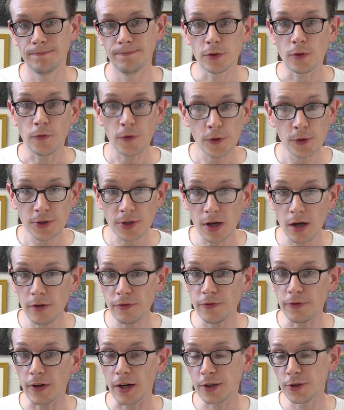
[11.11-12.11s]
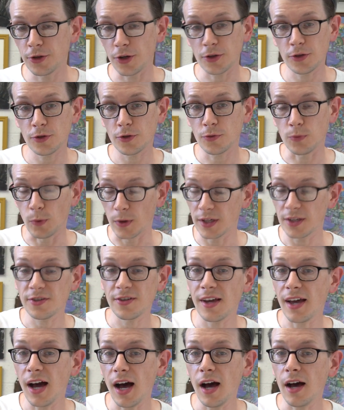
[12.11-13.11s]
So first off, I just want to
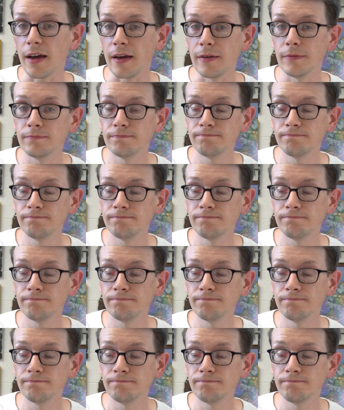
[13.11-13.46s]
say hi.